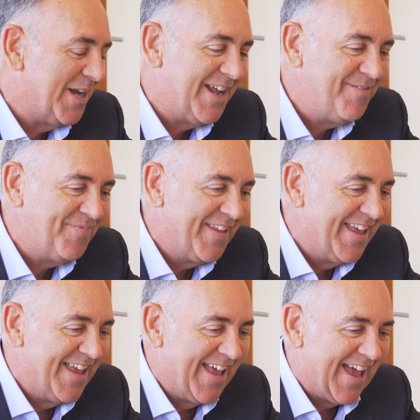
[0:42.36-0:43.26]
Peter.
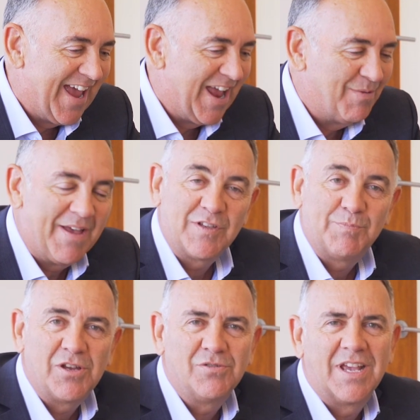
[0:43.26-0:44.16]
And we have a
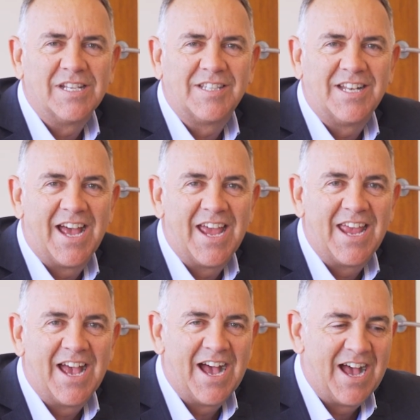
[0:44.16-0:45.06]
special guest today,
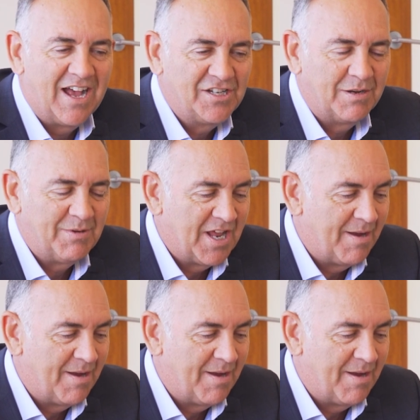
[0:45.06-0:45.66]
a gentleman